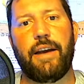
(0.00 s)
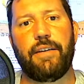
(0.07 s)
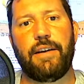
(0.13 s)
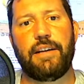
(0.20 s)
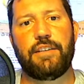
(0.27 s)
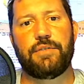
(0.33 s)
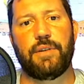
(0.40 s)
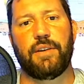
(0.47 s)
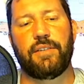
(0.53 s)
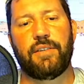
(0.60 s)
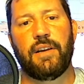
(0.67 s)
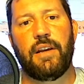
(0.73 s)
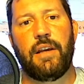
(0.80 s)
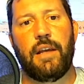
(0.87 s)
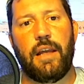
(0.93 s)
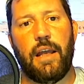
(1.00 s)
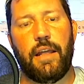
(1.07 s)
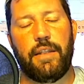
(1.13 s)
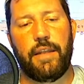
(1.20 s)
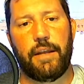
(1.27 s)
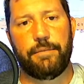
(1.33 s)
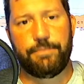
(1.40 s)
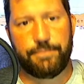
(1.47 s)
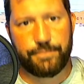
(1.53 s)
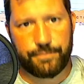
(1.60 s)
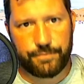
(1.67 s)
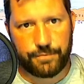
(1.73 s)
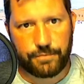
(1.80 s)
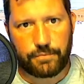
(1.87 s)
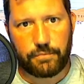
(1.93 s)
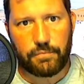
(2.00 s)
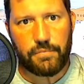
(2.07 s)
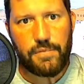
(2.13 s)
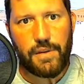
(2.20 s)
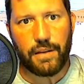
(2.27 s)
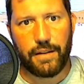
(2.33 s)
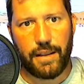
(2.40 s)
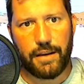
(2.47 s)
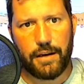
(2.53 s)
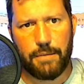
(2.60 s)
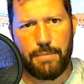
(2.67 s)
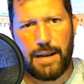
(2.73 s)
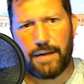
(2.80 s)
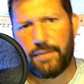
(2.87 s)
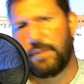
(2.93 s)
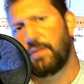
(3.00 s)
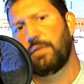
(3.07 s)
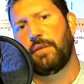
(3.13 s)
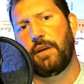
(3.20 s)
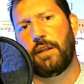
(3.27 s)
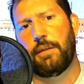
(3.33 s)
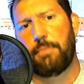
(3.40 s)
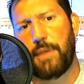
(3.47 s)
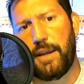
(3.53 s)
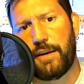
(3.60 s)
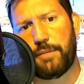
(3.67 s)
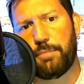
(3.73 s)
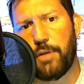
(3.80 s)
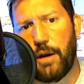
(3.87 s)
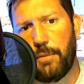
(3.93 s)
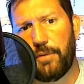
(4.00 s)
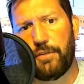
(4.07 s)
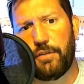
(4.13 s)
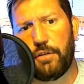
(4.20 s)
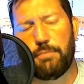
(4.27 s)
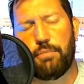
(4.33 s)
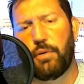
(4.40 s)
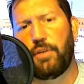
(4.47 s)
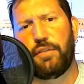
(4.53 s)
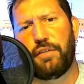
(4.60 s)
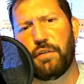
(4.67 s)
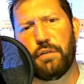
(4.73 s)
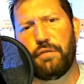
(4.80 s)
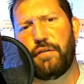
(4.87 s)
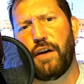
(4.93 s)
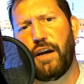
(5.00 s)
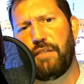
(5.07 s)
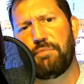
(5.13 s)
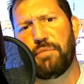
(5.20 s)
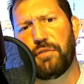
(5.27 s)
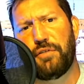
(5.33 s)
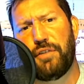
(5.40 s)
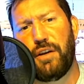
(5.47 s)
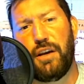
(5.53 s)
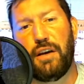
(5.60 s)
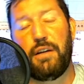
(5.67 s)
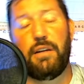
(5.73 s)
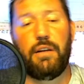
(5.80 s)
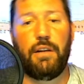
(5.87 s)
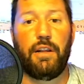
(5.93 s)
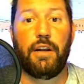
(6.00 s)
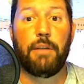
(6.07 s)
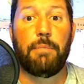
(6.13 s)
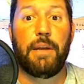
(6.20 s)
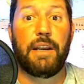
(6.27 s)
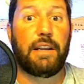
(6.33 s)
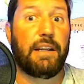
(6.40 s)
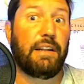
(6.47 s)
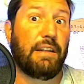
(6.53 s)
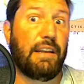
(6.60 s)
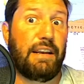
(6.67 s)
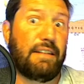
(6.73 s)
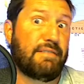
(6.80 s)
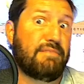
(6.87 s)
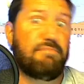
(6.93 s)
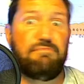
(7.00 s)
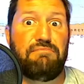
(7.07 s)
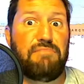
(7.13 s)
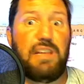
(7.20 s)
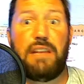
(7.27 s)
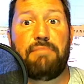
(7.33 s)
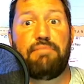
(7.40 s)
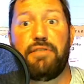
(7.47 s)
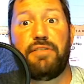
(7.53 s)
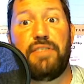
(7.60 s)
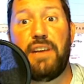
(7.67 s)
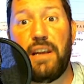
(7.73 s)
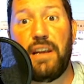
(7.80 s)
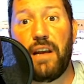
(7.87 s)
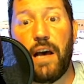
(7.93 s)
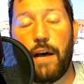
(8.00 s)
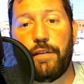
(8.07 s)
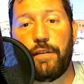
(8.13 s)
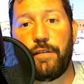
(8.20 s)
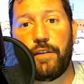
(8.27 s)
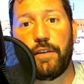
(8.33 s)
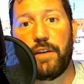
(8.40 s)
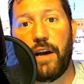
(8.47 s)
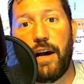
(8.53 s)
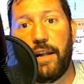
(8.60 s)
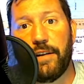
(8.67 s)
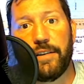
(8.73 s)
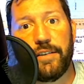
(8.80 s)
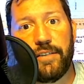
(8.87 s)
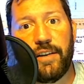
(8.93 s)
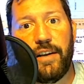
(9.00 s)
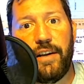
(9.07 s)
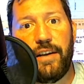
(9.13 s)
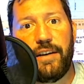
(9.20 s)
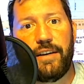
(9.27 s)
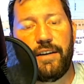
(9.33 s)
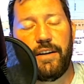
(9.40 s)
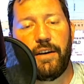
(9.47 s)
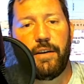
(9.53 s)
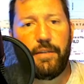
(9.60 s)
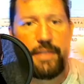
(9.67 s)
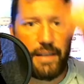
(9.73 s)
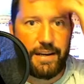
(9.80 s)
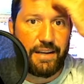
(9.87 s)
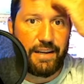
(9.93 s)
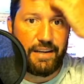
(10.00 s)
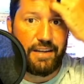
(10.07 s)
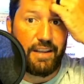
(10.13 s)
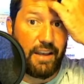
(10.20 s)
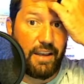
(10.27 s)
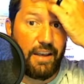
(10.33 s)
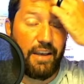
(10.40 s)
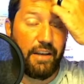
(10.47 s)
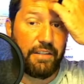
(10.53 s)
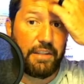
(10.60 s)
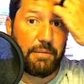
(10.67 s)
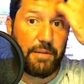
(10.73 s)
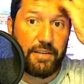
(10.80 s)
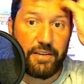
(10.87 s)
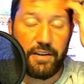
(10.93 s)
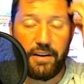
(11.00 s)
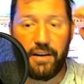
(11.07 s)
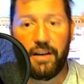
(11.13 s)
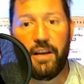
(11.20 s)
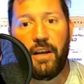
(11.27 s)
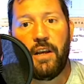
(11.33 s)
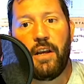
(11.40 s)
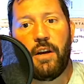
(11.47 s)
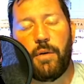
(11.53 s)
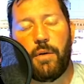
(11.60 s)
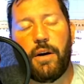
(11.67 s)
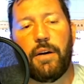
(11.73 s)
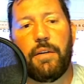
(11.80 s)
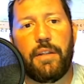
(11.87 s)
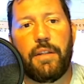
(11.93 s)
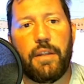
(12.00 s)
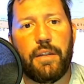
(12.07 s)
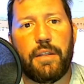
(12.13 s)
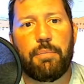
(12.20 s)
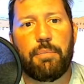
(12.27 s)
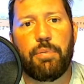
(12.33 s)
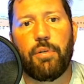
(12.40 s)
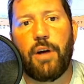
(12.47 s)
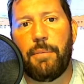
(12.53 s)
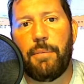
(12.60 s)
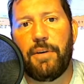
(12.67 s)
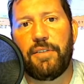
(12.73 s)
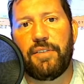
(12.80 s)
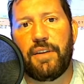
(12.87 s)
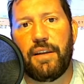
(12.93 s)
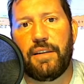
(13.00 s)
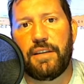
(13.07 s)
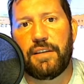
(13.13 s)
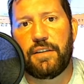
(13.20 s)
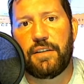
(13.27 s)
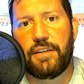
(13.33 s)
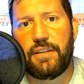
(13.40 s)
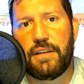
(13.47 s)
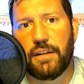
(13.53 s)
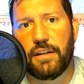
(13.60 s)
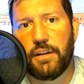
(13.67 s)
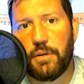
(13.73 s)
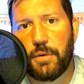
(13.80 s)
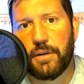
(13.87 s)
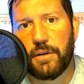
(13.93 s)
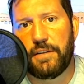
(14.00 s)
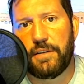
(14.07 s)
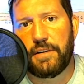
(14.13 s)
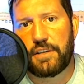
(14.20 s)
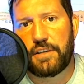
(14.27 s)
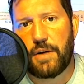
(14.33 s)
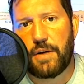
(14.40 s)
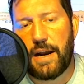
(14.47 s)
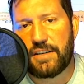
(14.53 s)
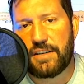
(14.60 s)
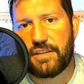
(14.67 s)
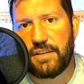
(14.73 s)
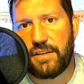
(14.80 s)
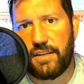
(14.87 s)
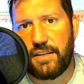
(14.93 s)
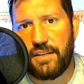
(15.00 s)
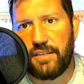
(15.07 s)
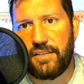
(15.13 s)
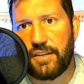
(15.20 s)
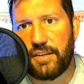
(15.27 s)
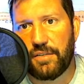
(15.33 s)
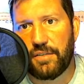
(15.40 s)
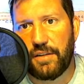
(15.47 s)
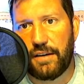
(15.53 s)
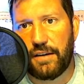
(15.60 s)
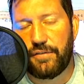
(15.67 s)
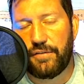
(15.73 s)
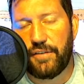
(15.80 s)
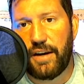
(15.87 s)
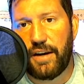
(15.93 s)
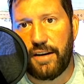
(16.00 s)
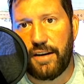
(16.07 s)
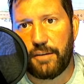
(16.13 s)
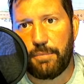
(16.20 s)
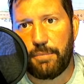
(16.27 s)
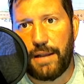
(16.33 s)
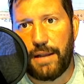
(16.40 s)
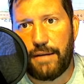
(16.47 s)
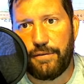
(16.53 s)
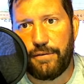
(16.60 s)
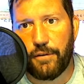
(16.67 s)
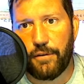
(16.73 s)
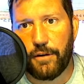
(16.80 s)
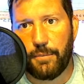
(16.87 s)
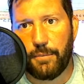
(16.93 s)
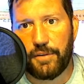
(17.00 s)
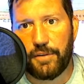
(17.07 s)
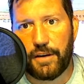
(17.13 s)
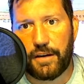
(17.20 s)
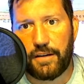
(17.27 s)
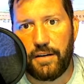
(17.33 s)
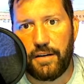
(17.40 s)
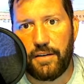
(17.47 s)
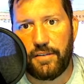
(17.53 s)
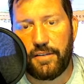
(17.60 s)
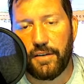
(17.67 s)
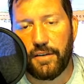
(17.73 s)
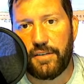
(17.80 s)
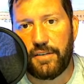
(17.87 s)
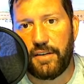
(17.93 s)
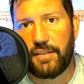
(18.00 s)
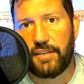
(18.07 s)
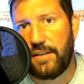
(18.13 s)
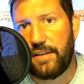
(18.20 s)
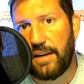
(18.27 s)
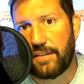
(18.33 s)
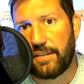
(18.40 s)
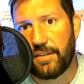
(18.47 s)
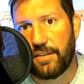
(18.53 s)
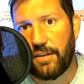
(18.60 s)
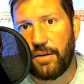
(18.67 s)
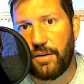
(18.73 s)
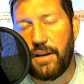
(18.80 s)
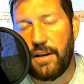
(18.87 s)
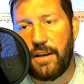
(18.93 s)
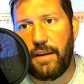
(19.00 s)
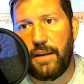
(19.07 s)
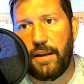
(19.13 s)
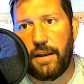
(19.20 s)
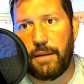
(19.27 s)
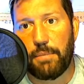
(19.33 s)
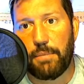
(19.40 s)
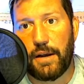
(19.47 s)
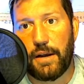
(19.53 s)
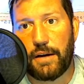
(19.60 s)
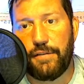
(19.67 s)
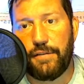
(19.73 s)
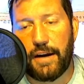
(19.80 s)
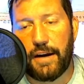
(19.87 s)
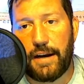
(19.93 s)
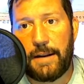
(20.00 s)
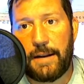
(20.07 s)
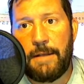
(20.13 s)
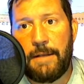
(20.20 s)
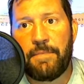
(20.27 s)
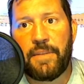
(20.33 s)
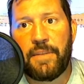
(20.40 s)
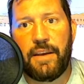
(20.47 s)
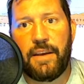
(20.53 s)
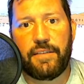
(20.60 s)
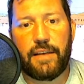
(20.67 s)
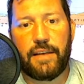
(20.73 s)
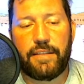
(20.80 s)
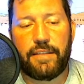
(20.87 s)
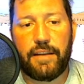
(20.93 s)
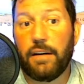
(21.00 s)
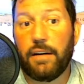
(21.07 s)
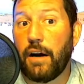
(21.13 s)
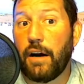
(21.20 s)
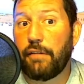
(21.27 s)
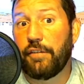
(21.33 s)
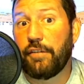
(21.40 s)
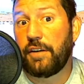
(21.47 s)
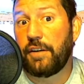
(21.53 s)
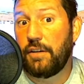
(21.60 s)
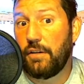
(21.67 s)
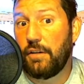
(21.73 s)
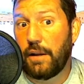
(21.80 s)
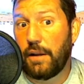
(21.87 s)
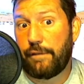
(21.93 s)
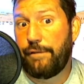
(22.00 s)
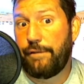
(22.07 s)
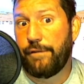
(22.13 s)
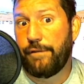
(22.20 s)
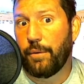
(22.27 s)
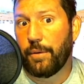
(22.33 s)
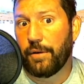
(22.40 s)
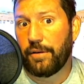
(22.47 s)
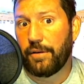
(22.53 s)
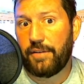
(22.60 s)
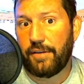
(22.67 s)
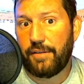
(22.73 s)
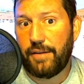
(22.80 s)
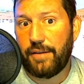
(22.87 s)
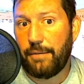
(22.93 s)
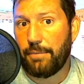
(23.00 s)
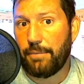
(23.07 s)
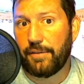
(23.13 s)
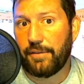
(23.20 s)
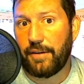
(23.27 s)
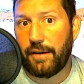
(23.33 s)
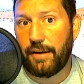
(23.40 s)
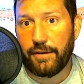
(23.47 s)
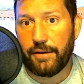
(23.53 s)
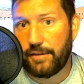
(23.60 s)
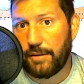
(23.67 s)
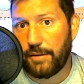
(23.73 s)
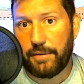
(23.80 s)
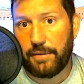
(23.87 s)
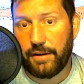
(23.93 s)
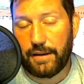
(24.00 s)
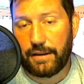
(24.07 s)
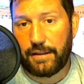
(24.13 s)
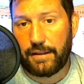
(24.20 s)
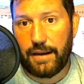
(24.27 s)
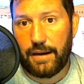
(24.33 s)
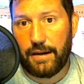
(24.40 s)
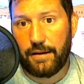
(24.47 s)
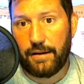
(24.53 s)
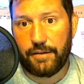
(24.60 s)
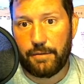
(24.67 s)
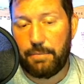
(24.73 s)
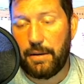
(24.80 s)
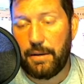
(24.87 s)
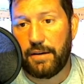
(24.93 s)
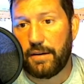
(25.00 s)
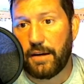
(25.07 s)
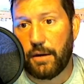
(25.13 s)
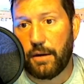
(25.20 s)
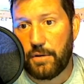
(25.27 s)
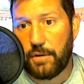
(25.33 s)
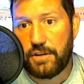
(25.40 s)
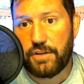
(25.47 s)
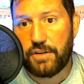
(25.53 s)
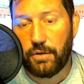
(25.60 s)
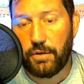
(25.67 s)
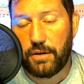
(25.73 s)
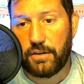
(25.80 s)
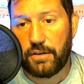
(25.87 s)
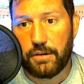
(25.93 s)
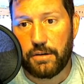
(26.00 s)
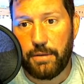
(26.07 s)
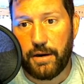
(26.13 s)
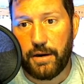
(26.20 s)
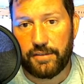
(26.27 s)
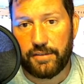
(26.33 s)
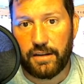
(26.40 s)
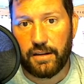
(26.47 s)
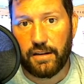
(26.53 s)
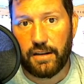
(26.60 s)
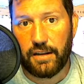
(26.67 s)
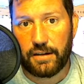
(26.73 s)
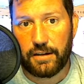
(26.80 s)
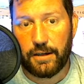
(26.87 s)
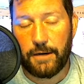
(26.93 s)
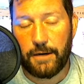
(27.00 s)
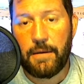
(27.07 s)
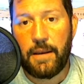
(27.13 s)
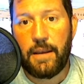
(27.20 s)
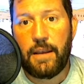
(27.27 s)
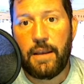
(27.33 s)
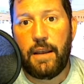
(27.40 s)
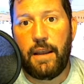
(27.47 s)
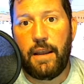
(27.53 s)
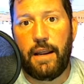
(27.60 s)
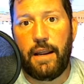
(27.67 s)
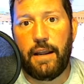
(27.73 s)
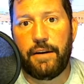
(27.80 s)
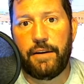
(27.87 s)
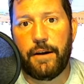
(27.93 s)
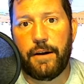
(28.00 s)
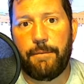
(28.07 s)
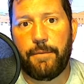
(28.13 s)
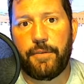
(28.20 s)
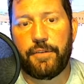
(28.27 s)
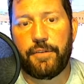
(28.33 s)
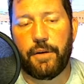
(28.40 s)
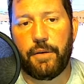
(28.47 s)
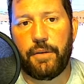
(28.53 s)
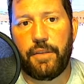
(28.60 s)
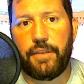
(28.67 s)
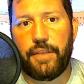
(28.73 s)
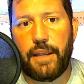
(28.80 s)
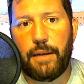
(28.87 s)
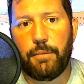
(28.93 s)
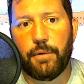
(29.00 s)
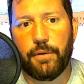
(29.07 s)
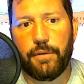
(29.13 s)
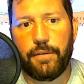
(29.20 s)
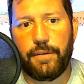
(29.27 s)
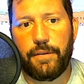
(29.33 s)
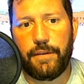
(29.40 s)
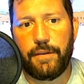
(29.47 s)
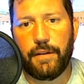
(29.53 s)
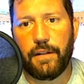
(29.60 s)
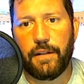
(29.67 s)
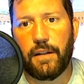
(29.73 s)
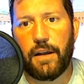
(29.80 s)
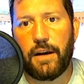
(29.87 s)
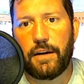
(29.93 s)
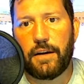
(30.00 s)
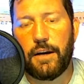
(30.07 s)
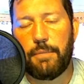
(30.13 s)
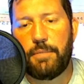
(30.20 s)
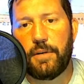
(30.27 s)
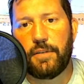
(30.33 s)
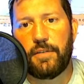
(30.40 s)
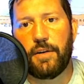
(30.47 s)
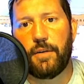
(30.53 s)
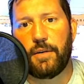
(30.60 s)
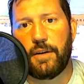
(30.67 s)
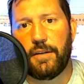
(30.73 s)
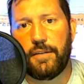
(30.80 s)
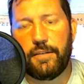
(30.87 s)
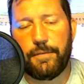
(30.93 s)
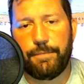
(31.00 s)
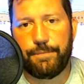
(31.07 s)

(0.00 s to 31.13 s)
interest, and then they come back to you and the banks promise you 0.05%, and they're making like 10% off of your dollars, they get a healthy return. Well, the promise and the allure and the attraction of these centralized finance platforms like Celsius, Nexo, and BlockFi is that they're offering you like 4 to 10% or something like that, depending on which token you deposit and lock up. And so they will lock up your tokens,